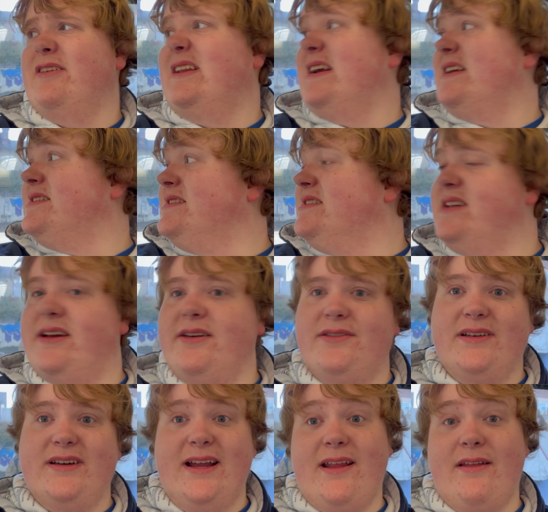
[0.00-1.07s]
Acton Town.
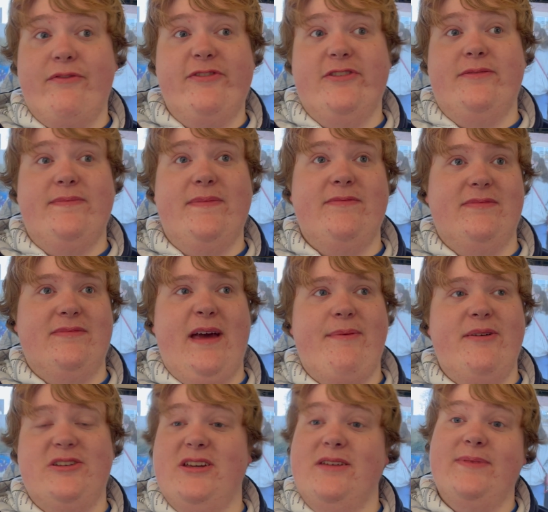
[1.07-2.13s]
I didn't film that
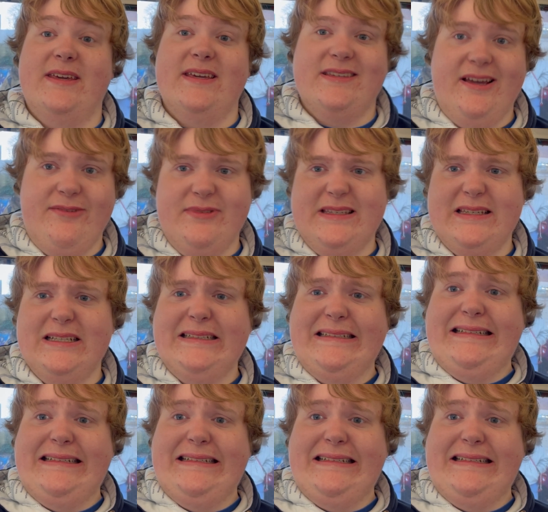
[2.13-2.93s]
much here because I was,